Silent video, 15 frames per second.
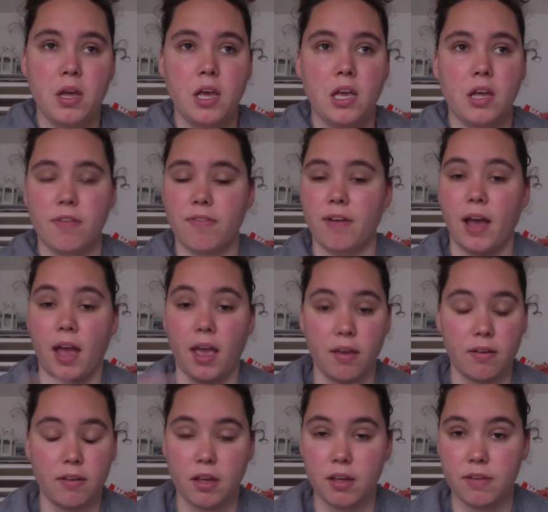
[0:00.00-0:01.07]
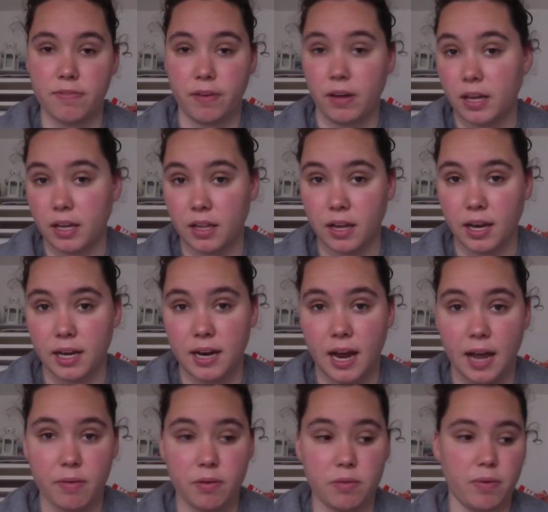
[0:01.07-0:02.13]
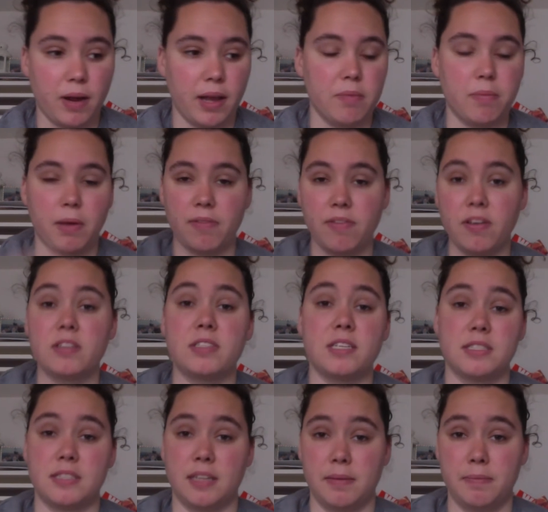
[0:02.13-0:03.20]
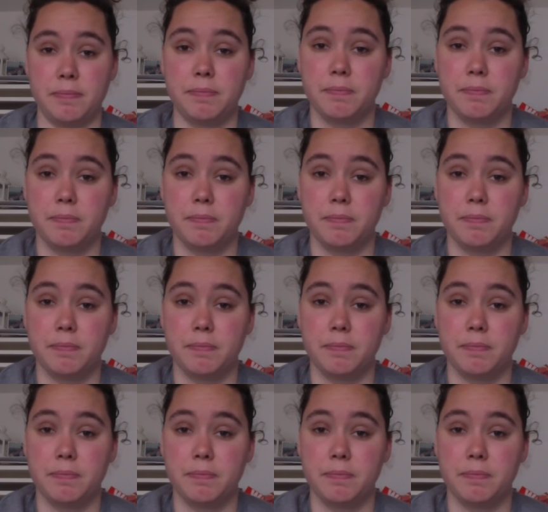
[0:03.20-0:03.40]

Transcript: if I felt inclined, I would write my fiance's name